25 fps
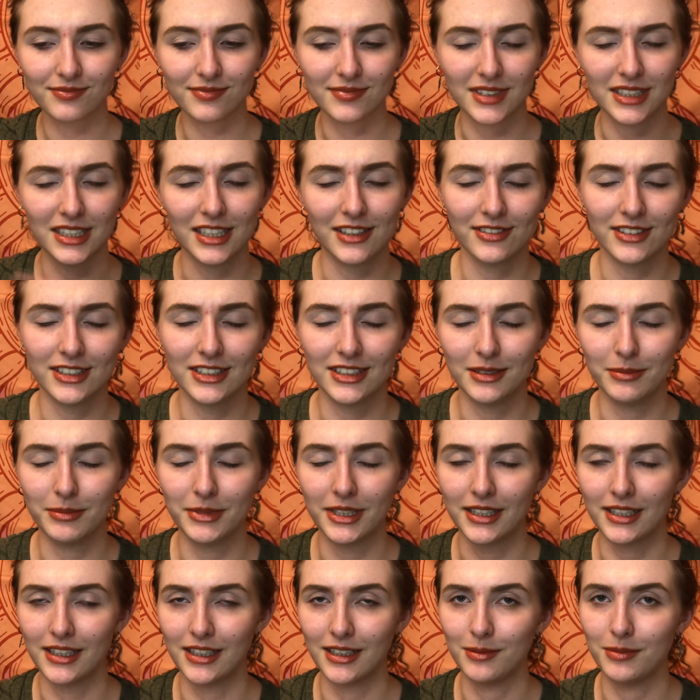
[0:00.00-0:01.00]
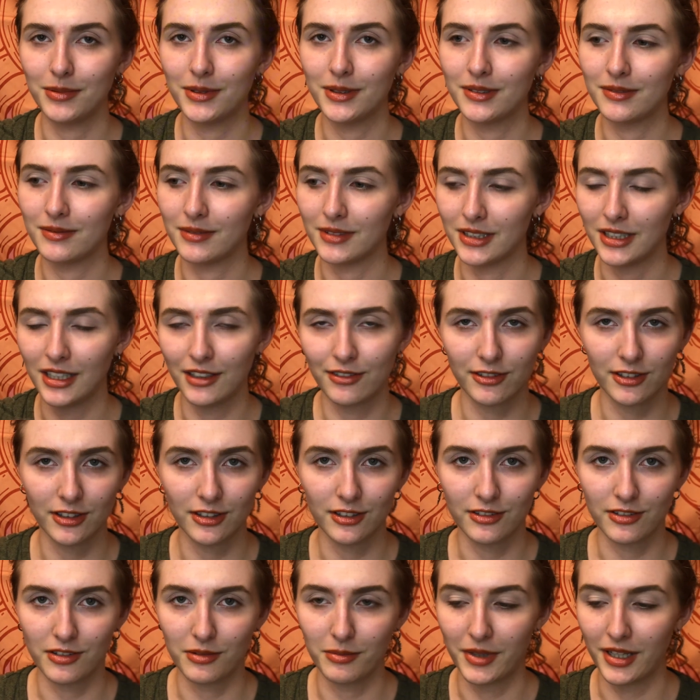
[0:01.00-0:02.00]
Love indie makeup, love
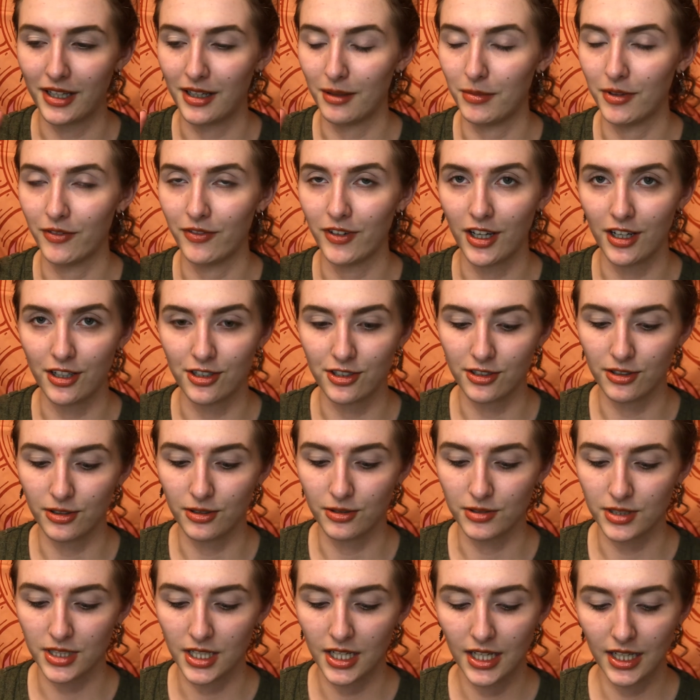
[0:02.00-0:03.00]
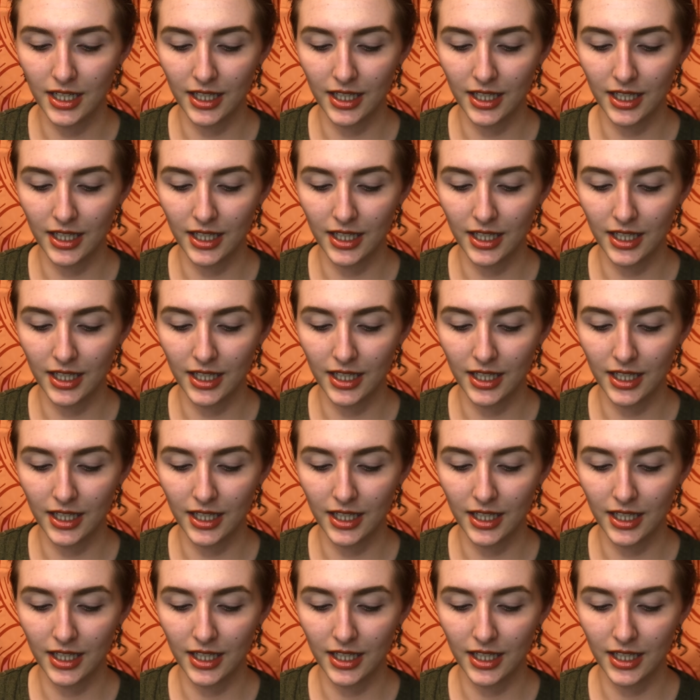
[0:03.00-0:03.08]
colorful makeup, love eyeshadows.